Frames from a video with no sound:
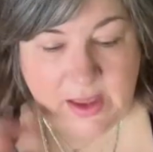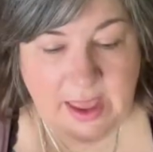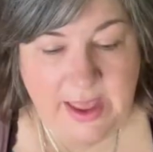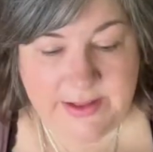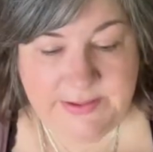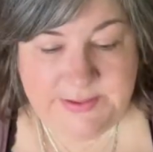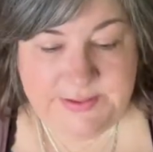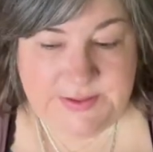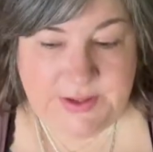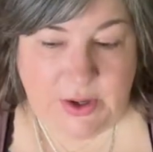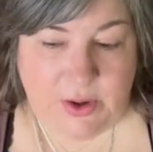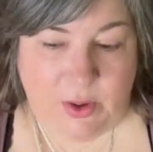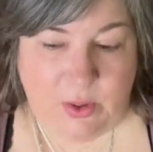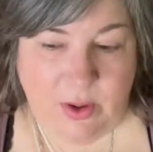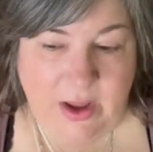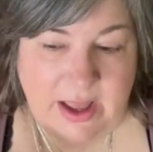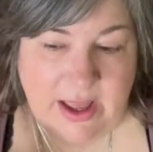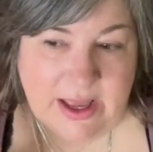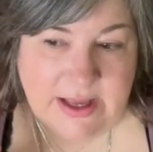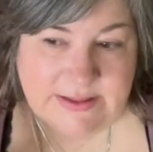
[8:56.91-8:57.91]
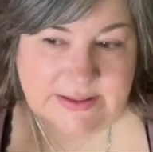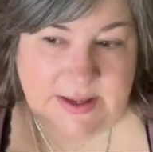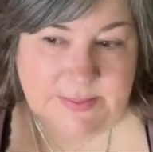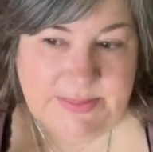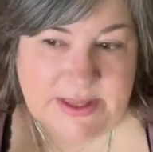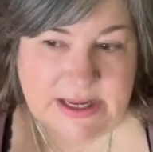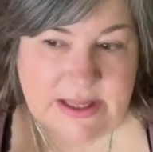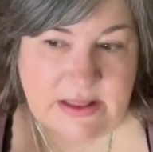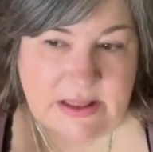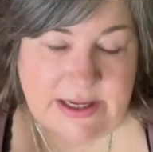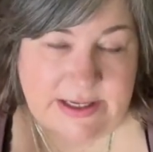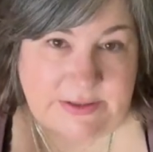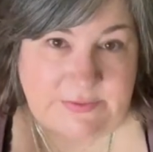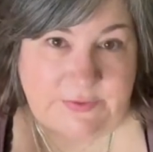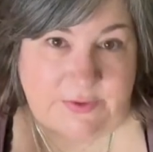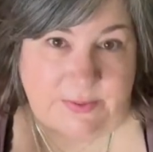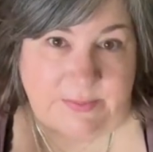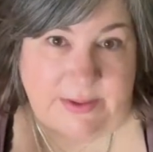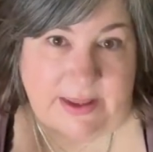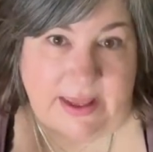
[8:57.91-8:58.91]
And so something clicked
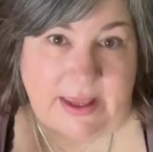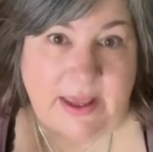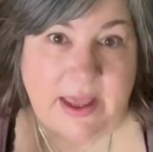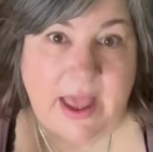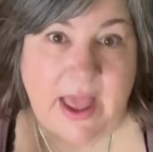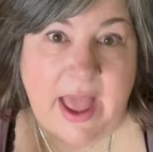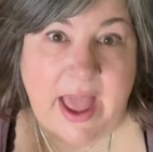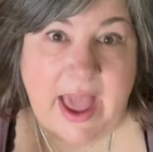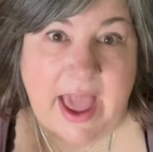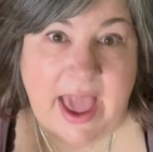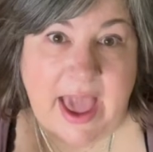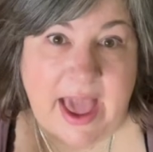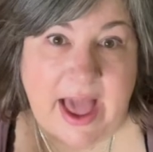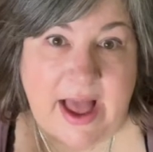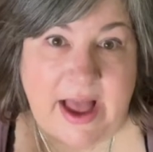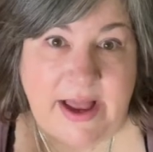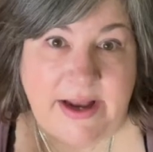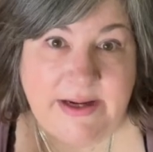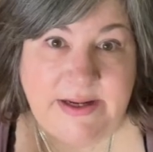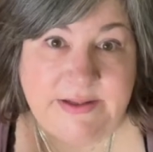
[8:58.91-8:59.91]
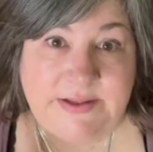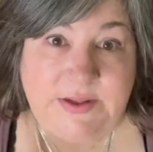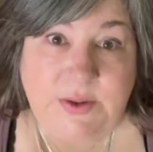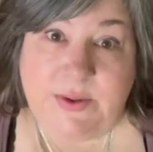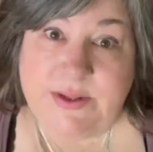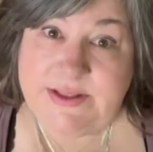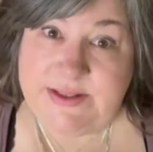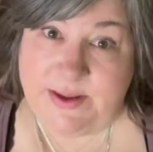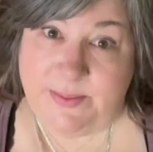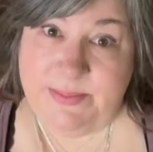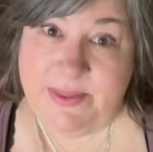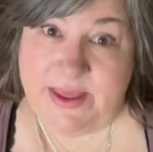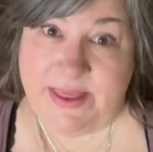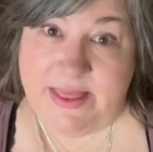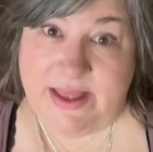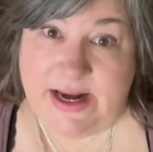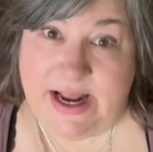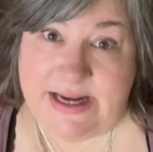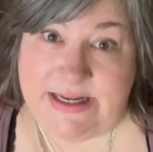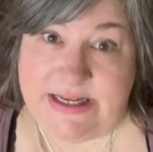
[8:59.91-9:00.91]
for me. And so it's something
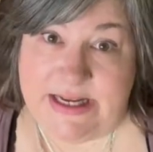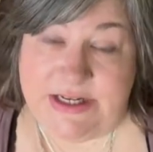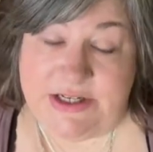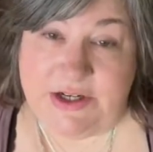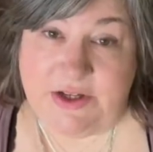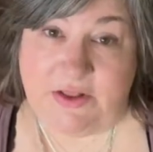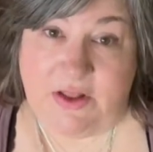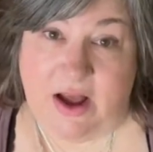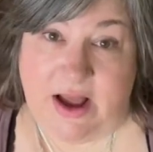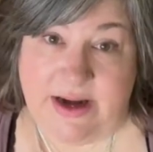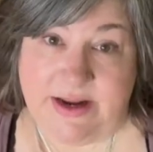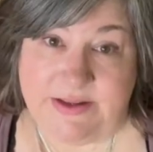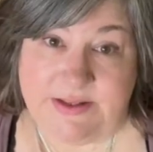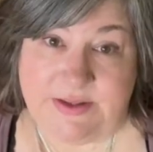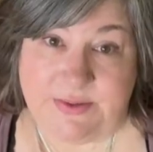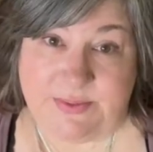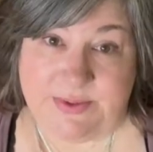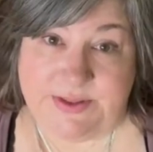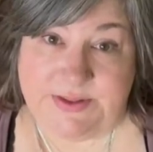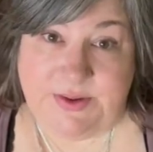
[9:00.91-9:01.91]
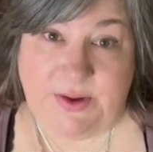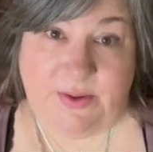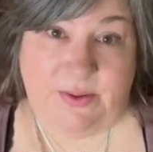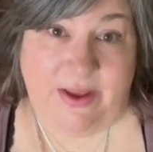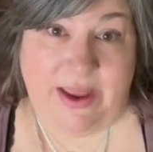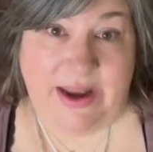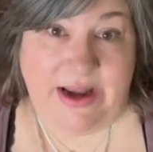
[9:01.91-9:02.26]
that I teach a lot as a result.